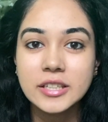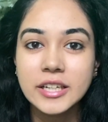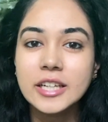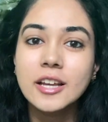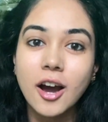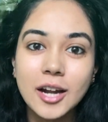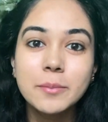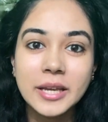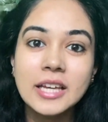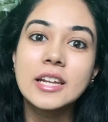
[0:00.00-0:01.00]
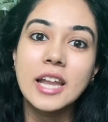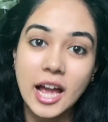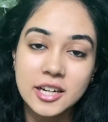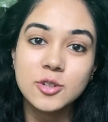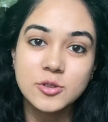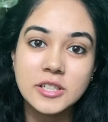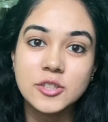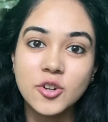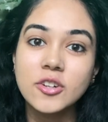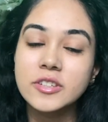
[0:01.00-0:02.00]
It can't make a lactose
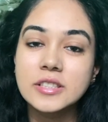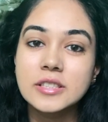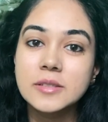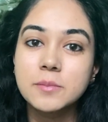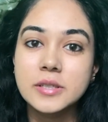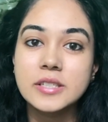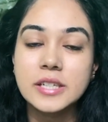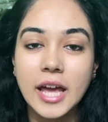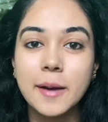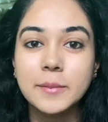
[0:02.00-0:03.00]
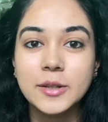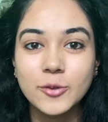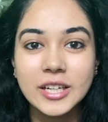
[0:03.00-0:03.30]
intolerant person happy, will